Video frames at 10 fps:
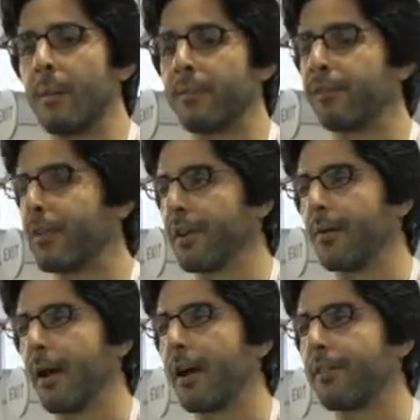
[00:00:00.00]
opportunity
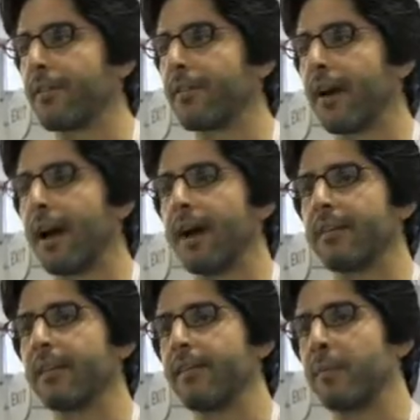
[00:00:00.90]
arises.
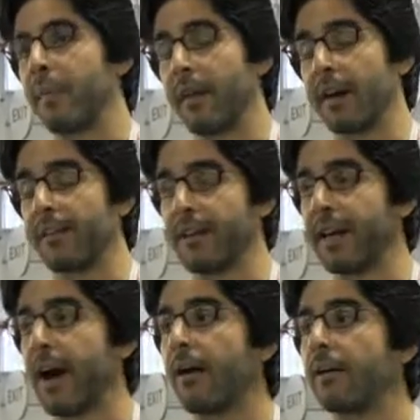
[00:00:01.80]
It's not something that I
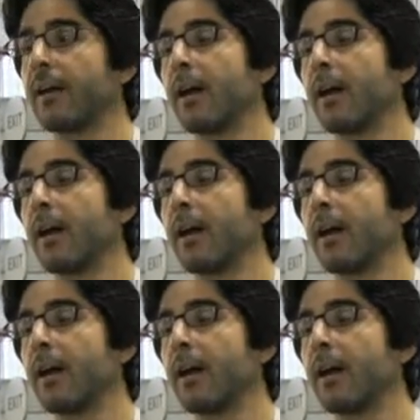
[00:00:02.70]
seek out,